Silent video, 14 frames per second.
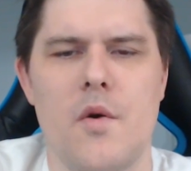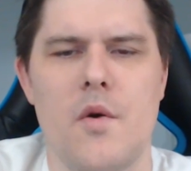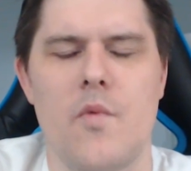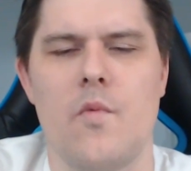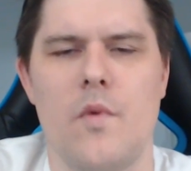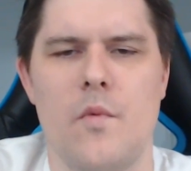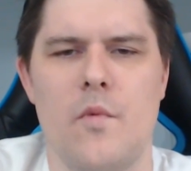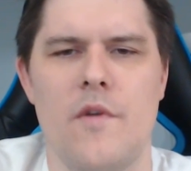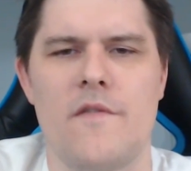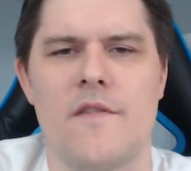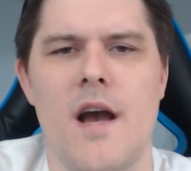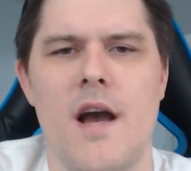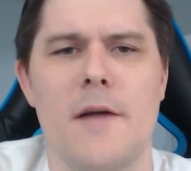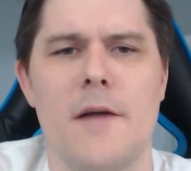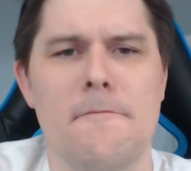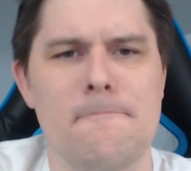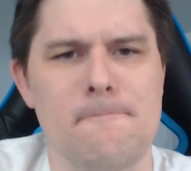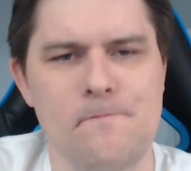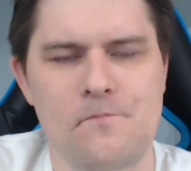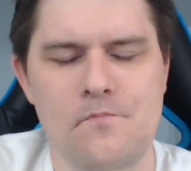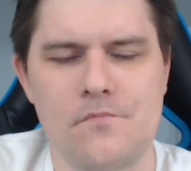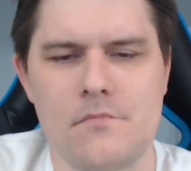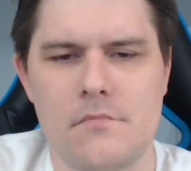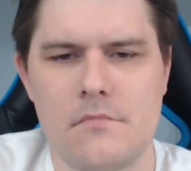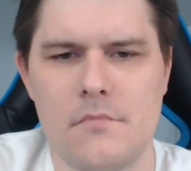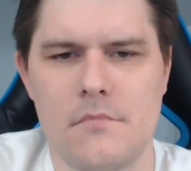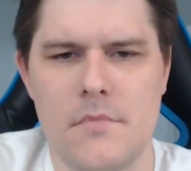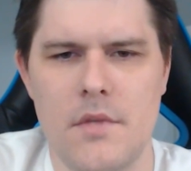We've got
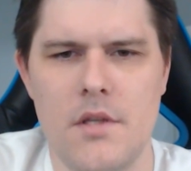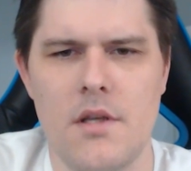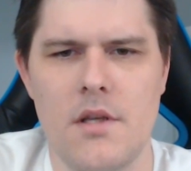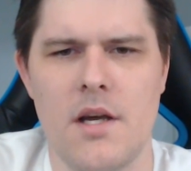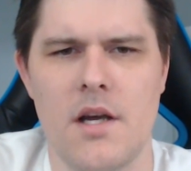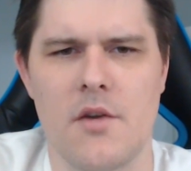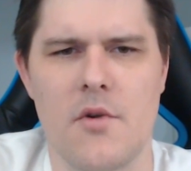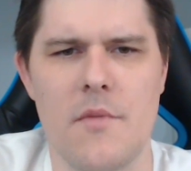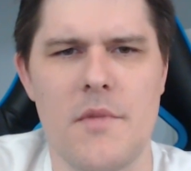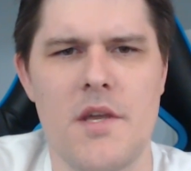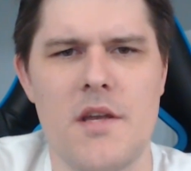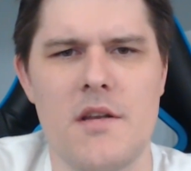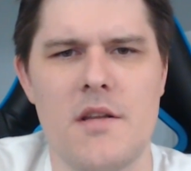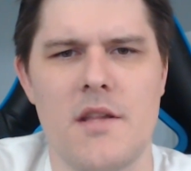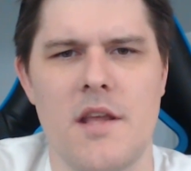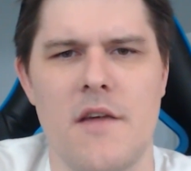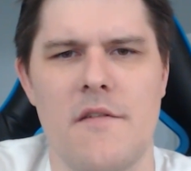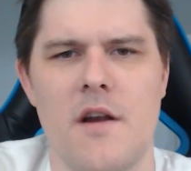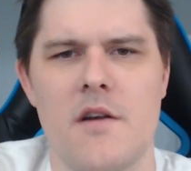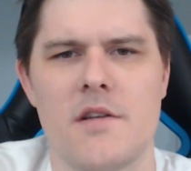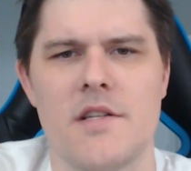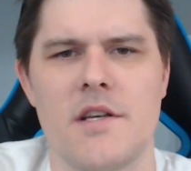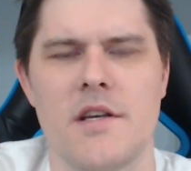Grimkin. They have Heretic,